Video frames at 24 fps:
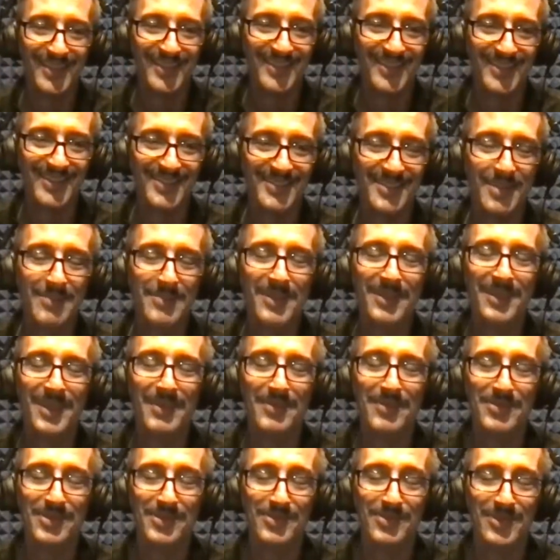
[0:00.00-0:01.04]
of the
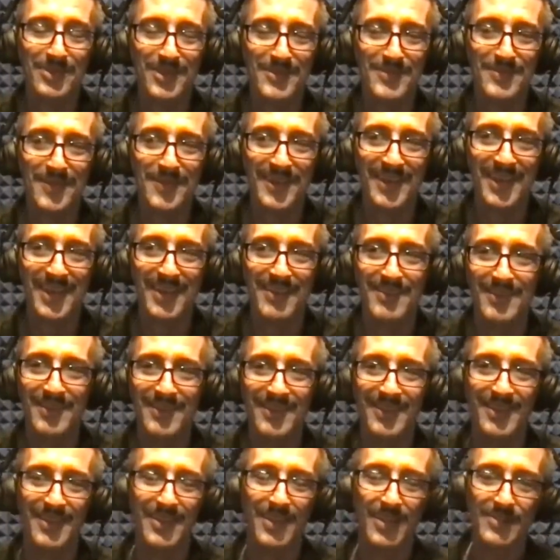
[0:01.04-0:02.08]
levels are really funny.
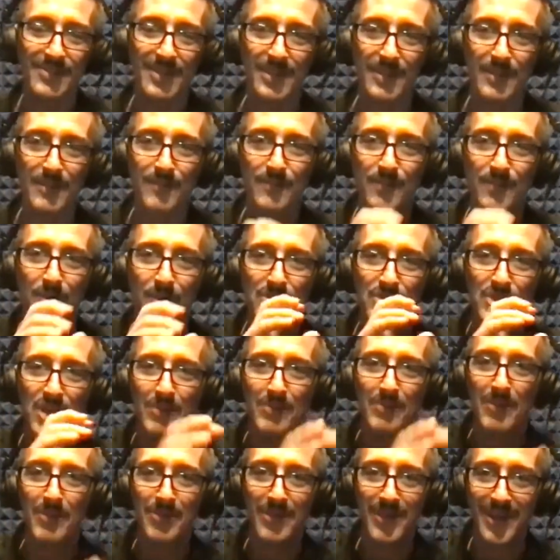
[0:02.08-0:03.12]
That's like the 4th
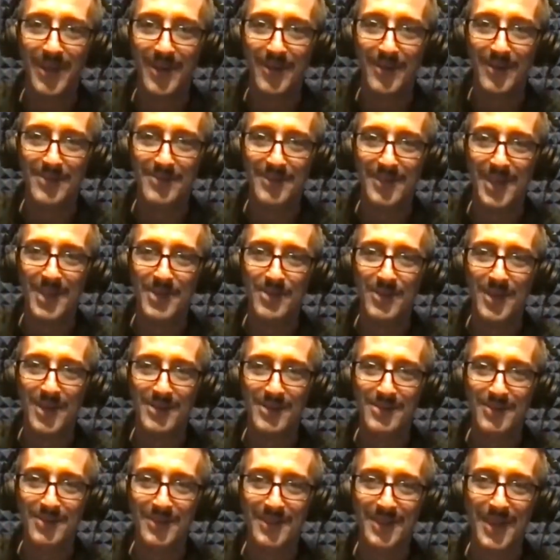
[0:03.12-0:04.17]
trumpet player is the
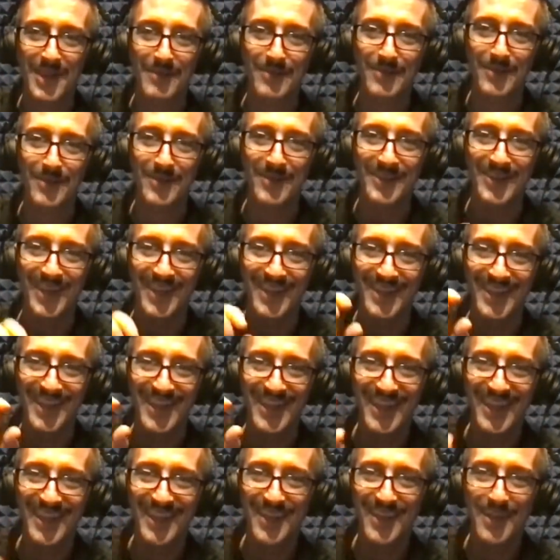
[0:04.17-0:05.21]
introductory level, and then
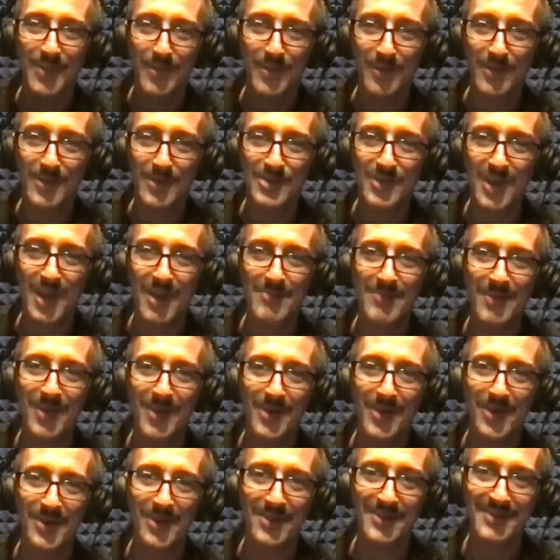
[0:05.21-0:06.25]
3rd
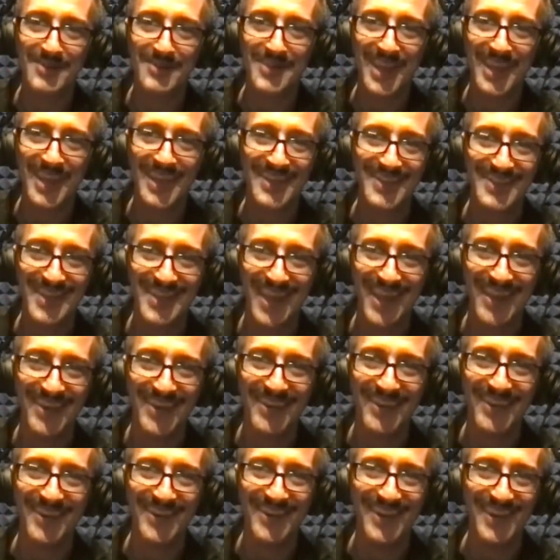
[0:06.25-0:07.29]
trombonist, 2nd
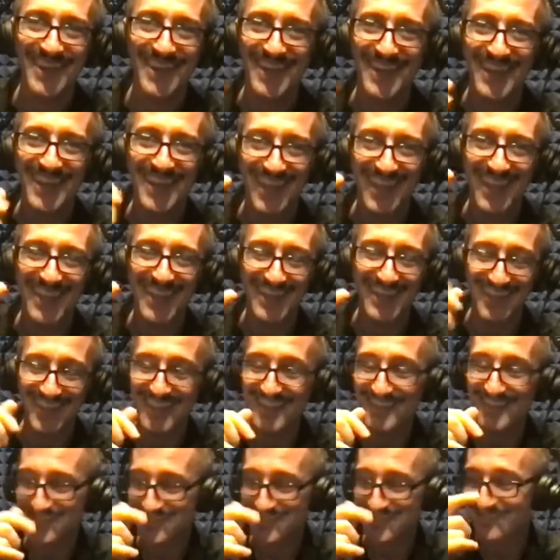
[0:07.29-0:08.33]
tenor.
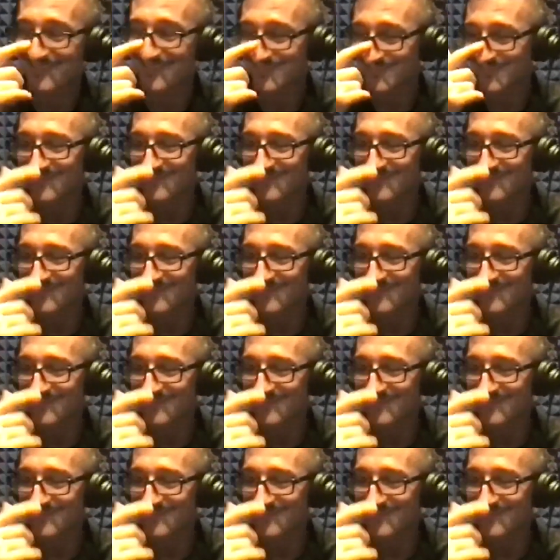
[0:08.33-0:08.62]
It's